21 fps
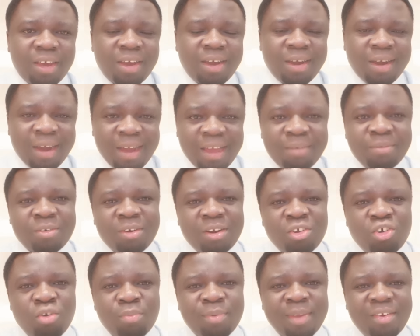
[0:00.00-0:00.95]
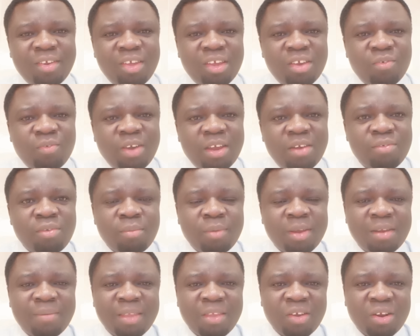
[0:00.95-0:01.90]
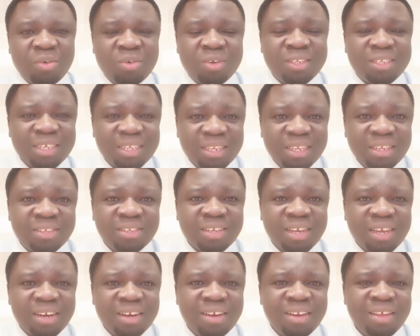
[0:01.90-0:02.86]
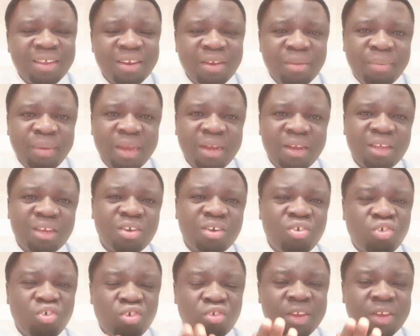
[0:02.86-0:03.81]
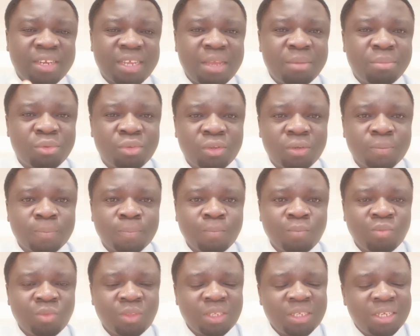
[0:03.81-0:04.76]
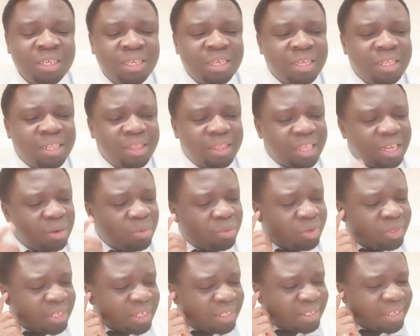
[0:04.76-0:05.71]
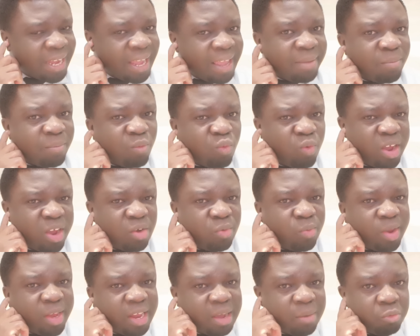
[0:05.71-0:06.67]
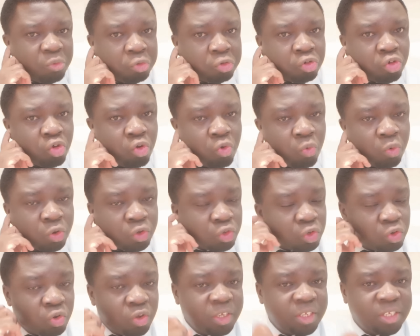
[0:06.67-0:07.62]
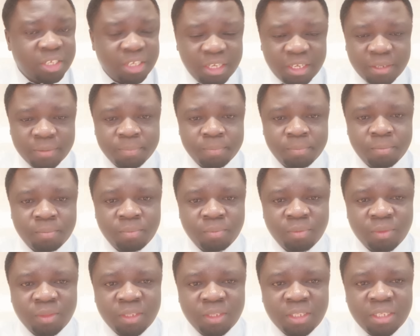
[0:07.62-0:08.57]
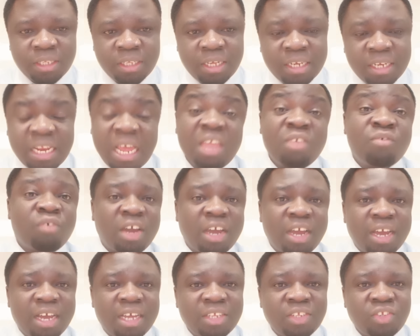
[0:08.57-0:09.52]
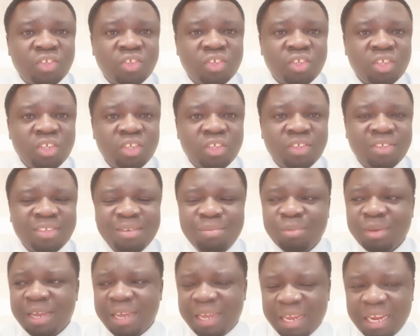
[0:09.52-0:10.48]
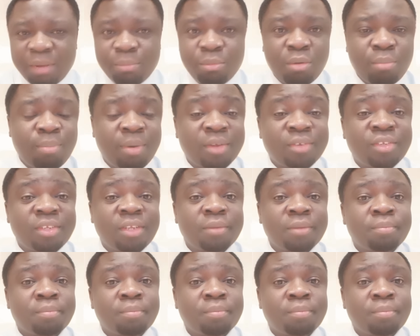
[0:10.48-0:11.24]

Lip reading: Hi everyone, hope you're doing well from wherever you're watching this channel, depending on your time zone. There was a time when William Ruto was launching Taifa Gas somewhere in Mombasa.